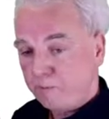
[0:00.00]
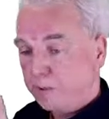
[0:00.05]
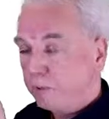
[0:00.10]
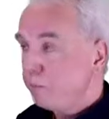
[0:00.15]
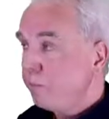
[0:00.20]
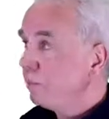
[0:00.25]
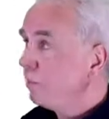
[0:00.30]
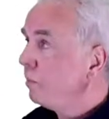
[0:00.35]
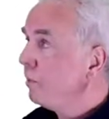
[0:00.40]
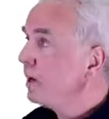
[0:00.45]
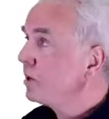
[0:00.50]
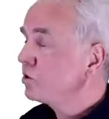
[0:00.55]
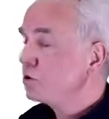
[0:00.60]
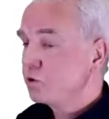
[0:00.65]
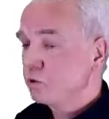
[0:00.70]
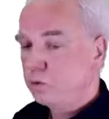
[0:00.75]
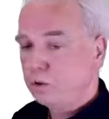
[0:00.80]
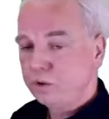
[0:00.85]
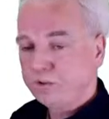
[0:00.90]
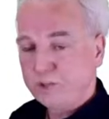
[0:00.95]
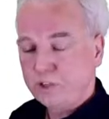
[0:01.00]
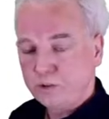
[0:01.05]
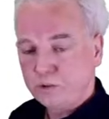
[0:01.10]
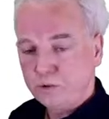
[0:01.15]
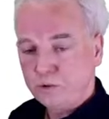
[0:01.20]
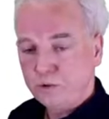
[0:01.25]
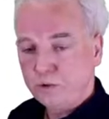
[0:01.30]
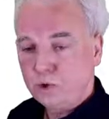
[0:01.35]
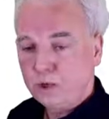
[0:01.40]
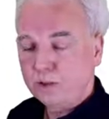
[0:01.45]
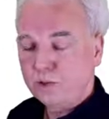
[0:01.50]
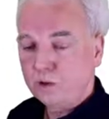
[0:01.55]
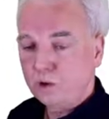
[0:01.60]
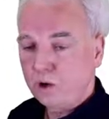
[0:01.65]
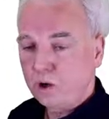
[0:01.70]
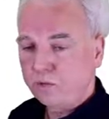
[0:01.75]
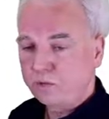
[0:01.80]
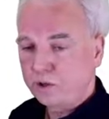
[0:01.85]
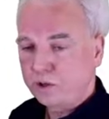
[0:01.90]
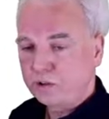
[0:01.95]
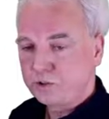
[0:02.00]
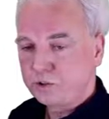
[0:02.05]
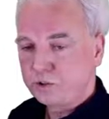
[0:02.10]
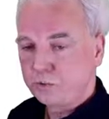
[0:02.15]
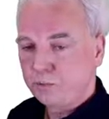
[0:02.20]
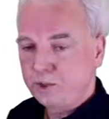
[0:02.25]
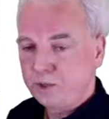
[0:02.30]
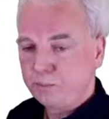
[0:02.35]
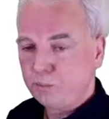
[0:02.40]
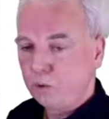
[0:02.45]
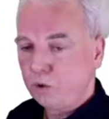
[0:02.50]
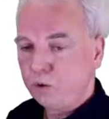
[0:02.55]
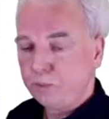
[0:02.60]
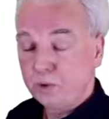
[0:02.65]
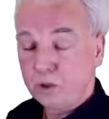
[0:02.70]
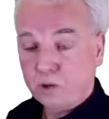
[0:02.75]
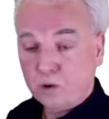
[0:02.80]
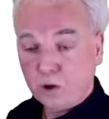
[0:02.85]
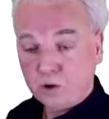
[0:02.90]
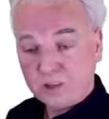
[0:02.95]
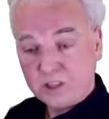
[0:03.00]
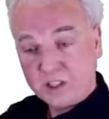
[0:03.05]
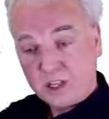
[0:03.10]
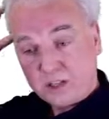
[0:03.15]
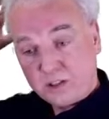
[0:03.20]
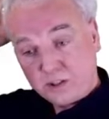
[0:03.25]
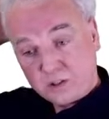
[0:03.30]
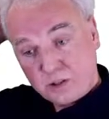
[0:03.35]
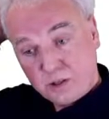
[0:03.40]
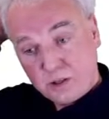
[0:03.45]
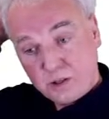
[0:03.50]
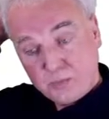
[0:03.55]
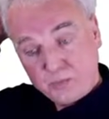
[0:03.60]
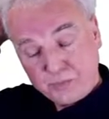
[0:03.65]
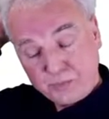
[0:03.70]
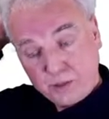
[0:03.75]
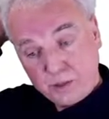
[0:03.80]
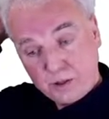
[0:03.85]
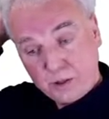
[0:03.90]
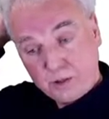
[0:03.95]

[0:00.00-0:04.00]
make sure that you look at the coverage report because that is a, a